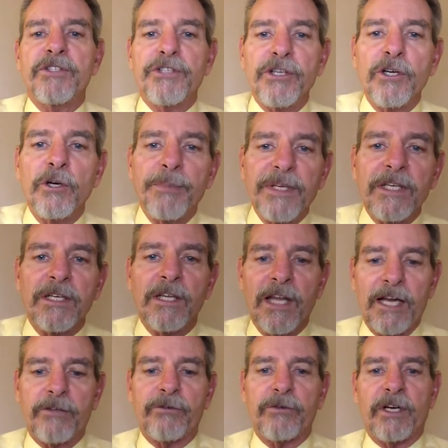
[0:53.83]

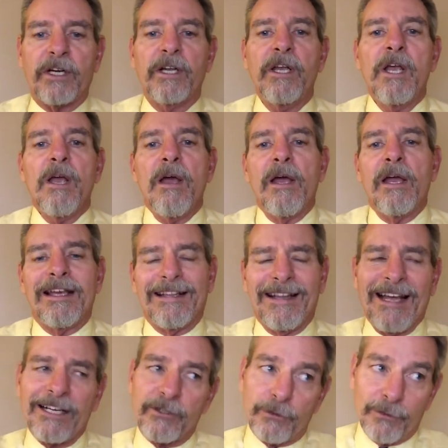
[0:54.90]
GOP
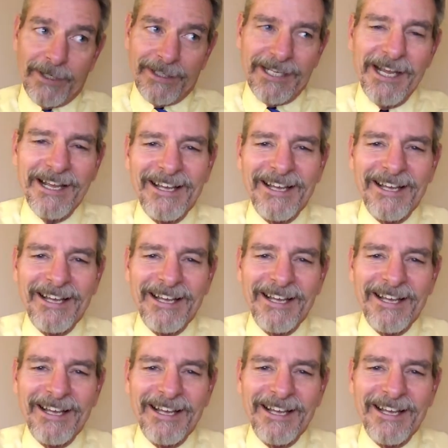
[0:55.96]
electorate